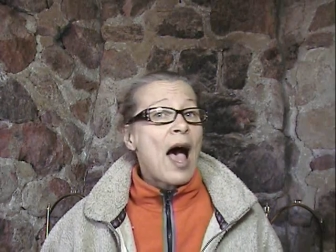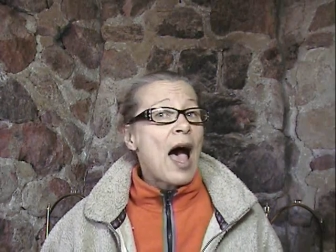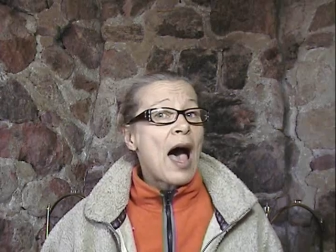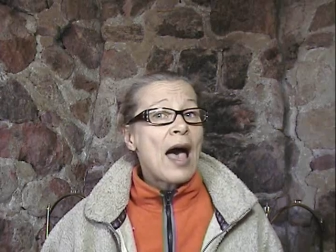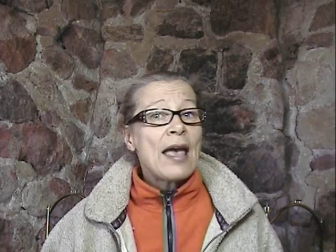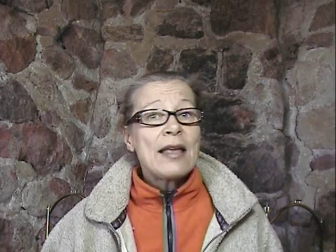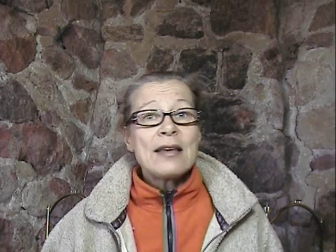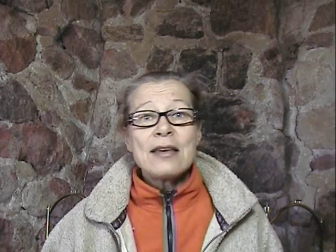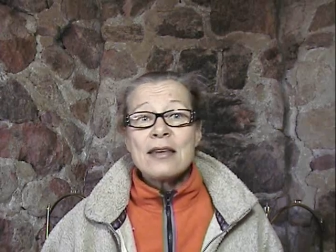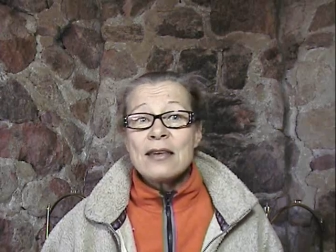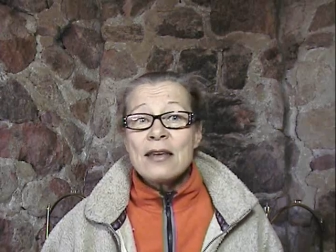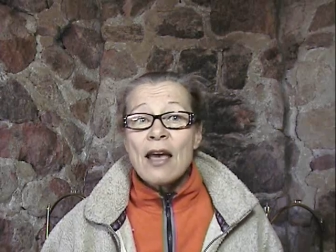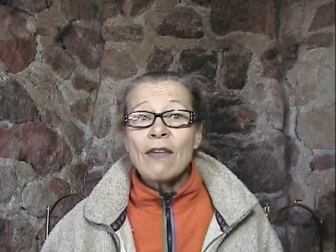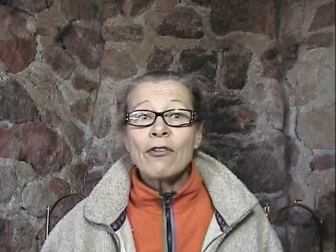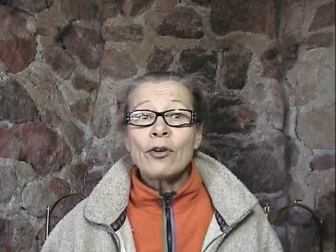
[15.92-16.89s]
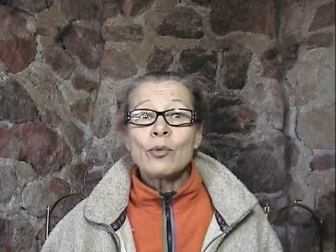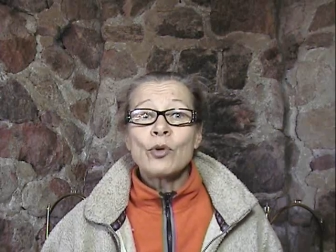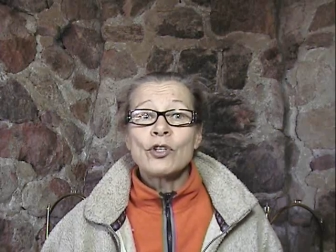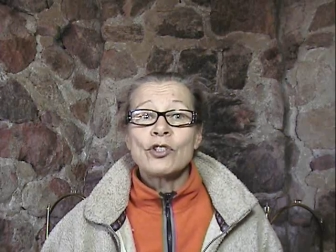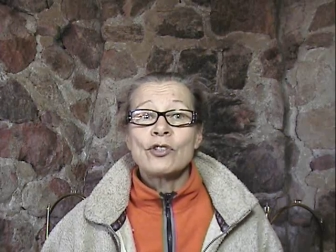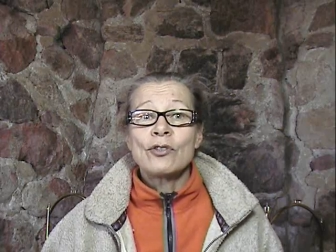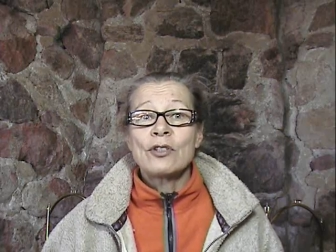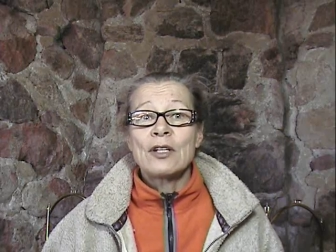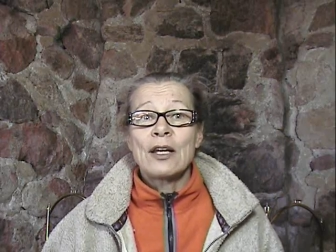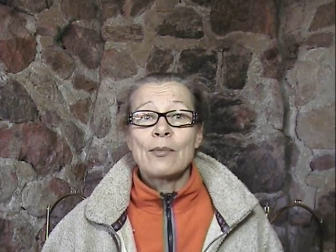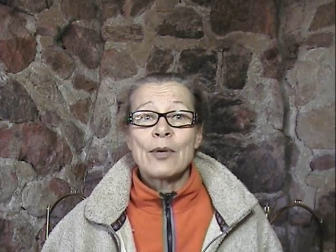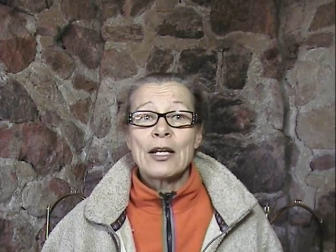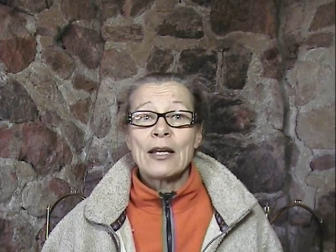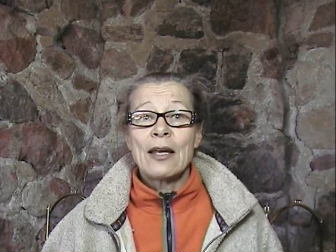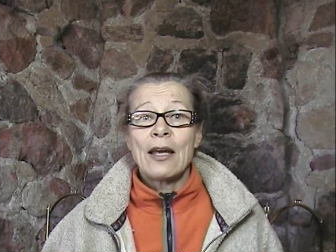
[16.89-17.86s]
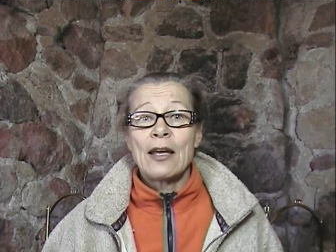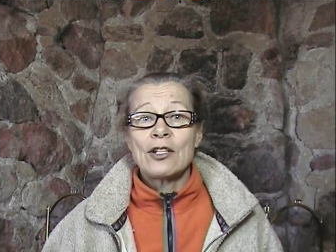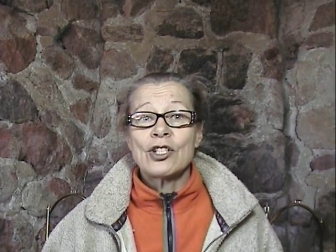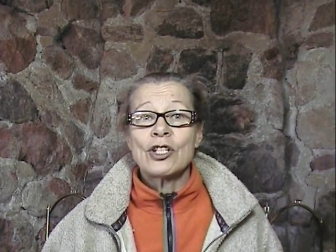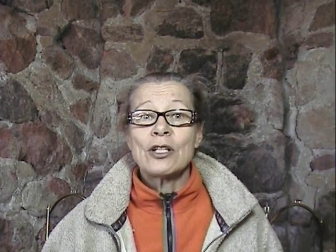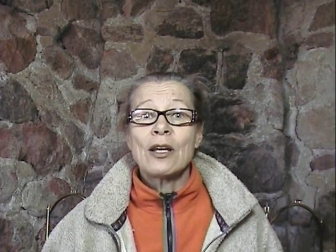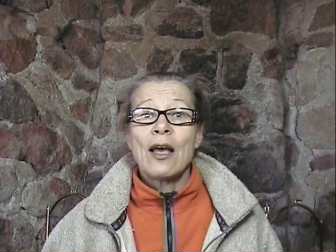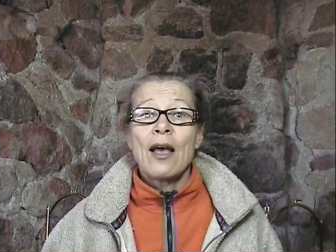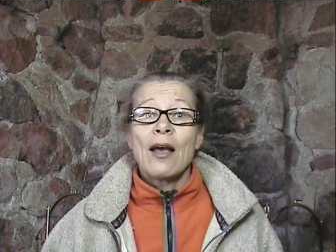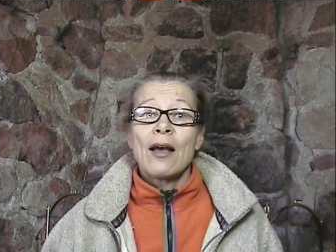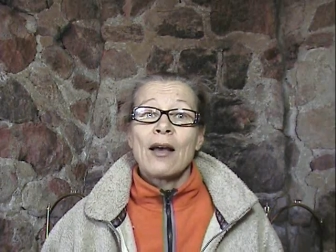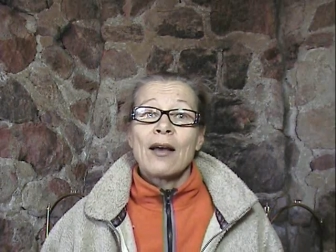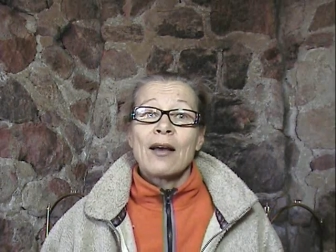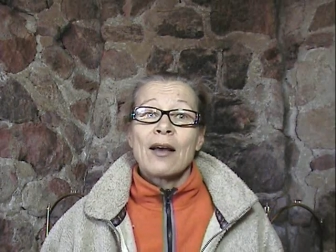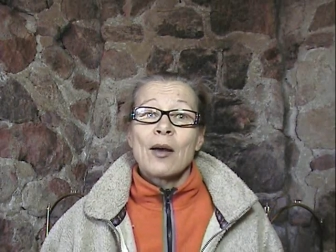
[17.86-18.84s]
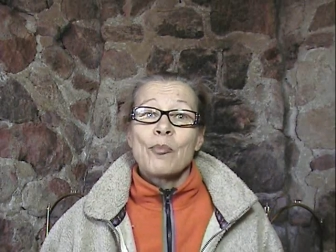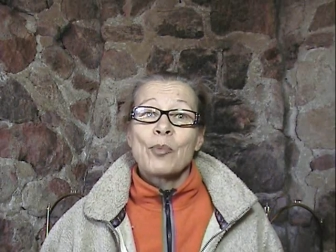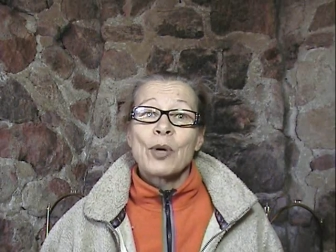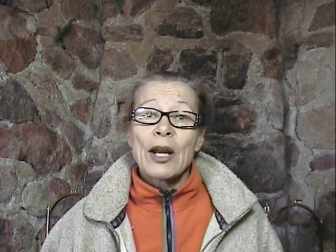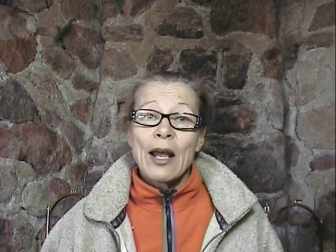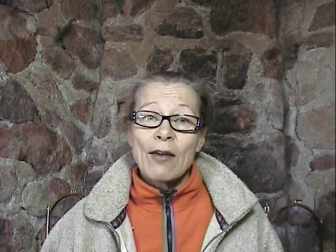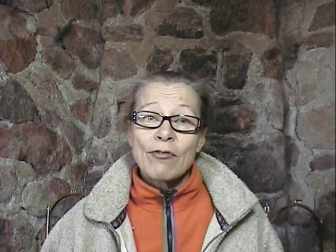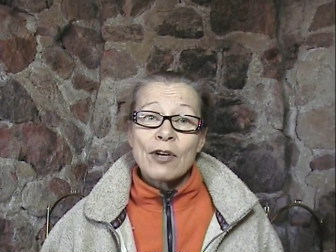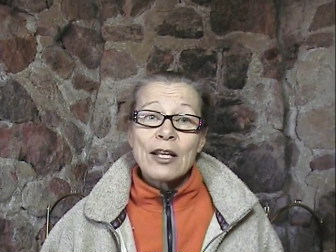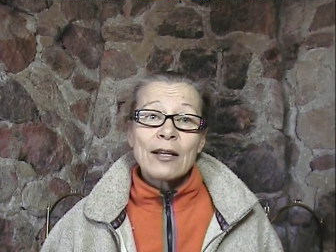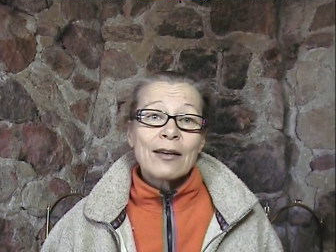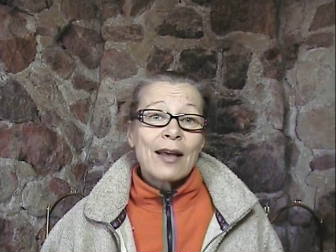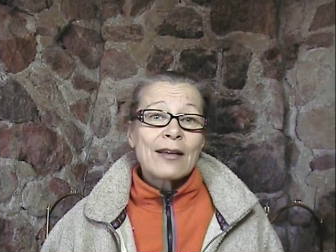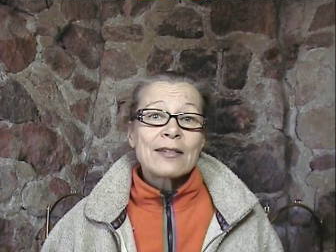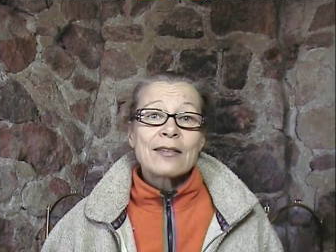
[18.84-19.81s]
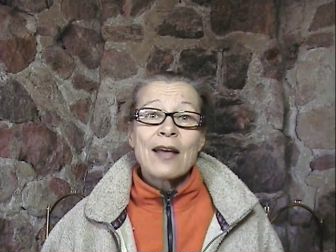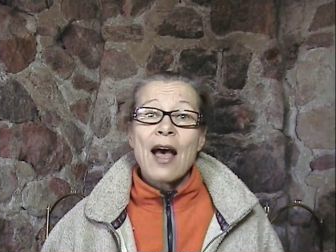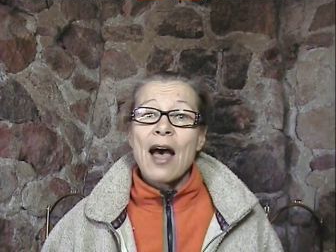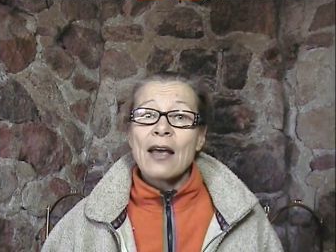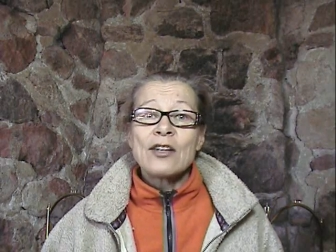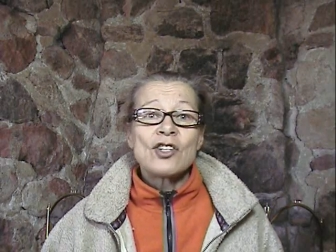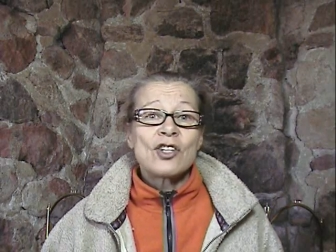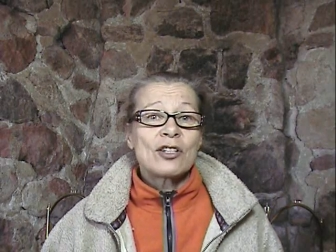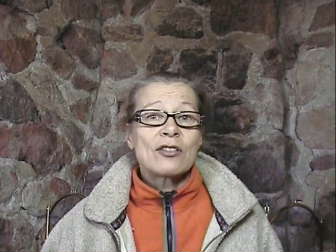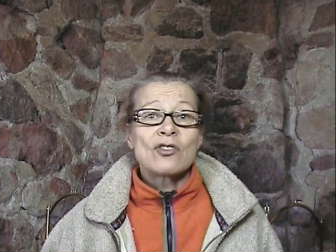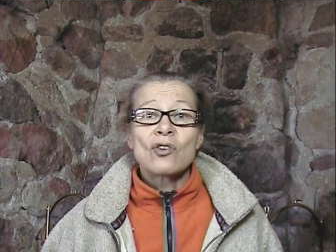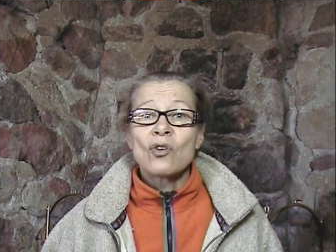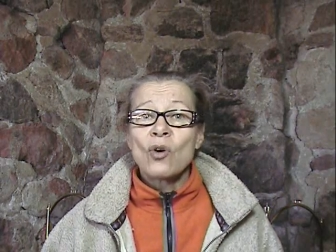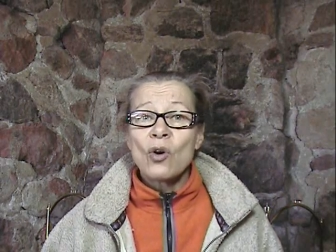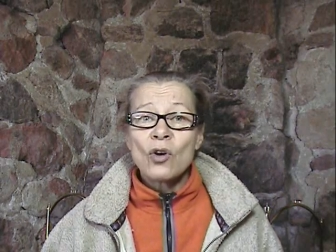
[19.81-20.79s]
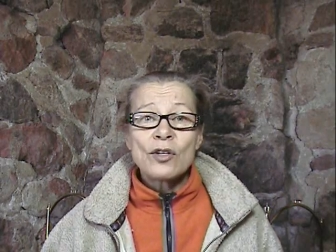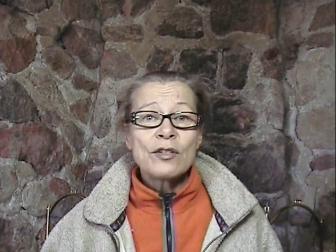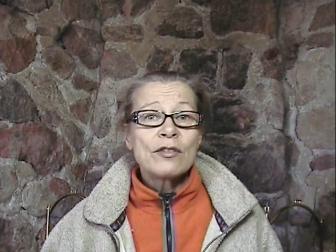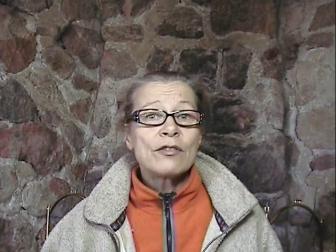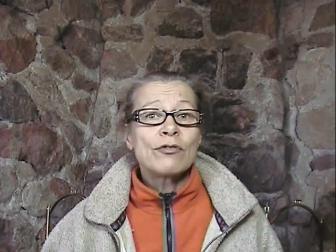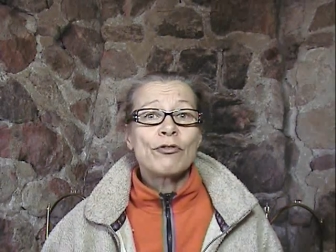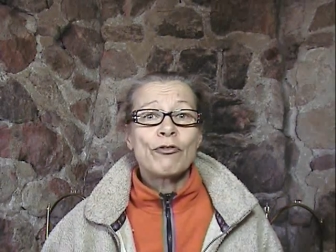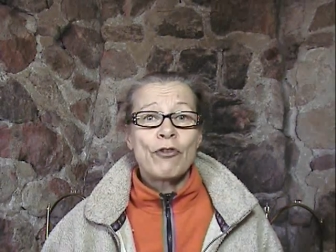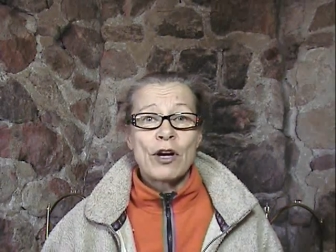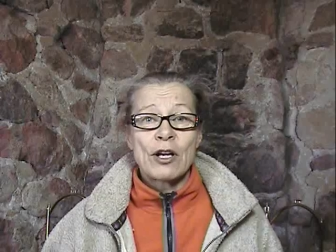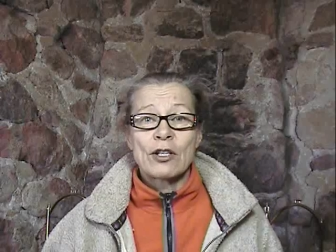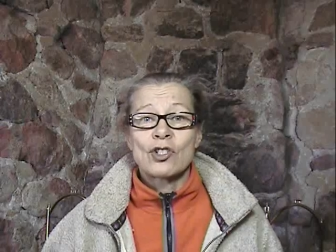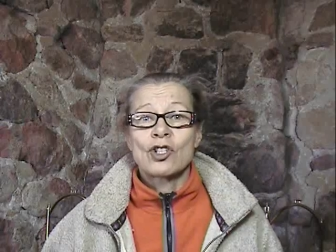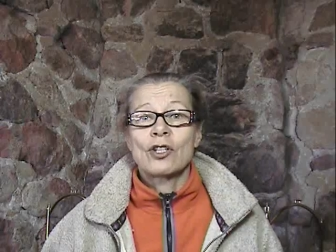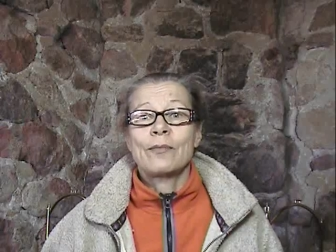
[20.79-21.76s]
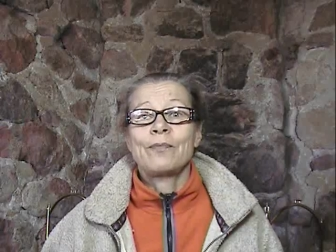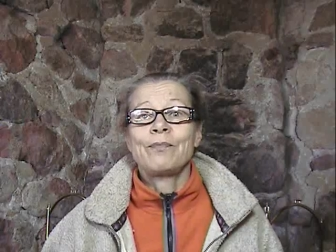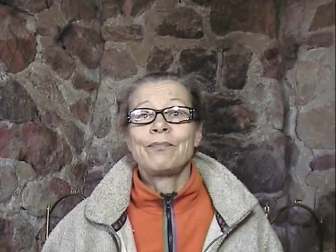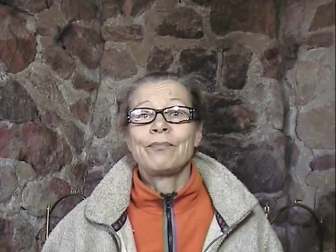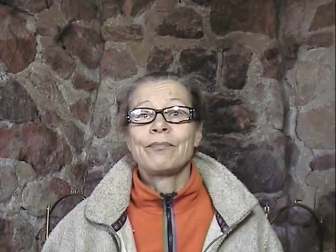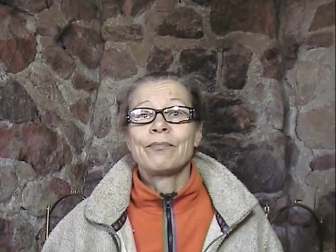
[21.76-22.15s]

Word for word: I never wanted to take medication, but I realized I just couldn't function.